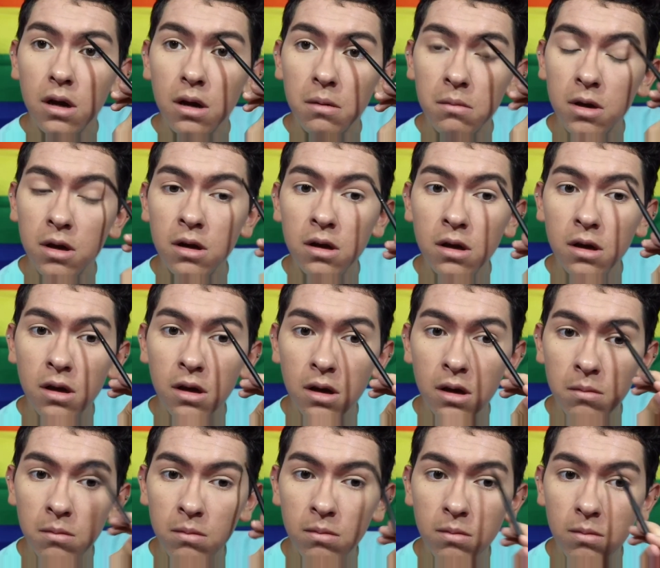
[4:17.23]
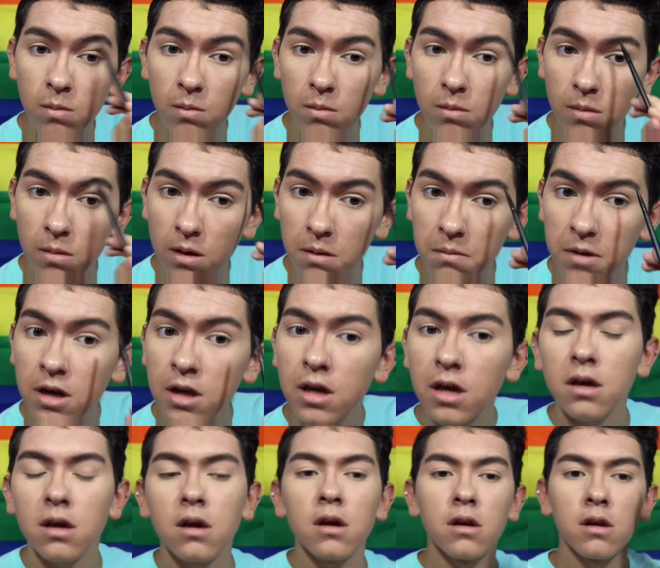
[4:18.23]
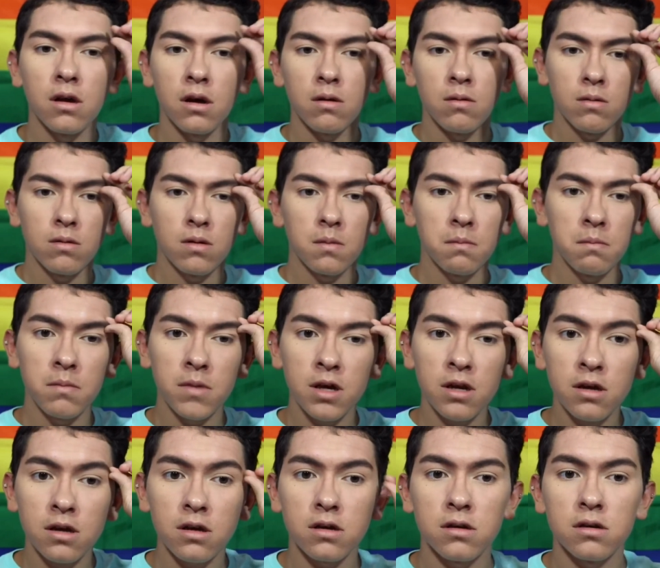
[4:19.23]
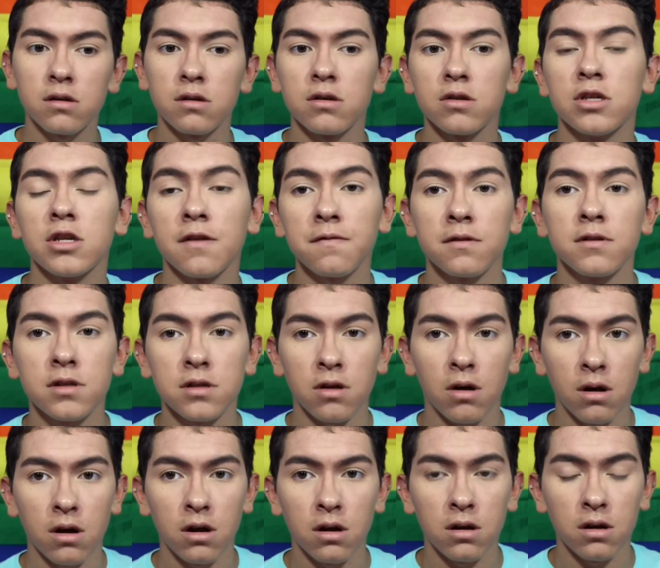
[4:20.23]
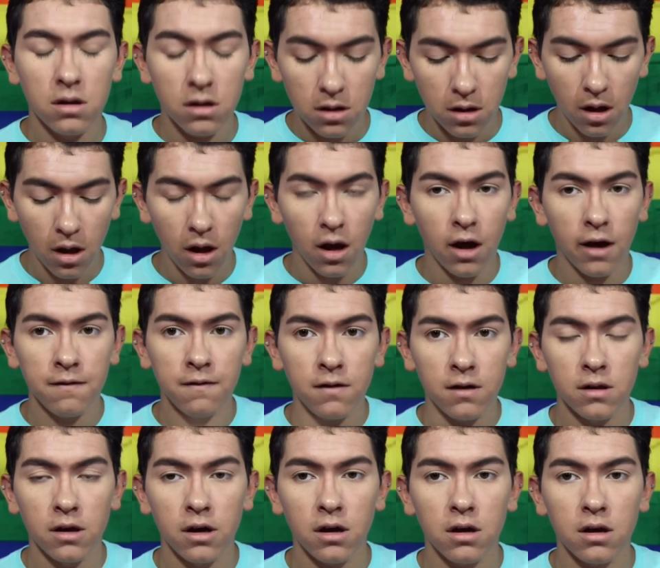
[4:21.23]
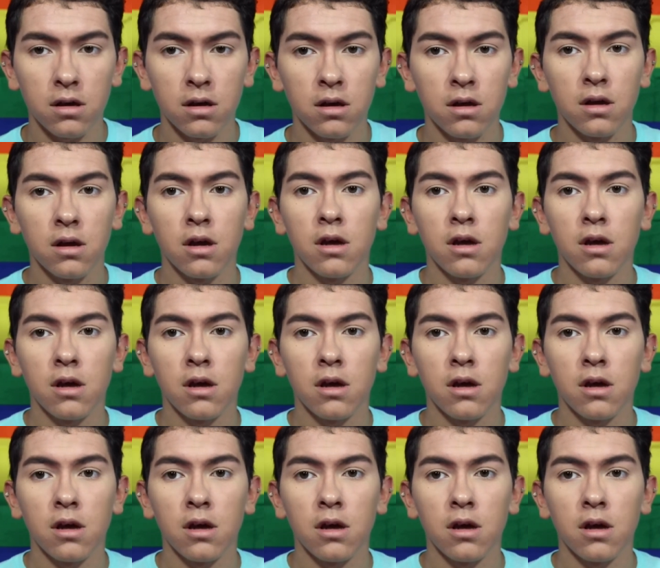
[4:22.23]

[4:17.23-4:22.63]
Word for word: Meeting him? Like meeting? No. Meeting Jeffree Star. I feel like.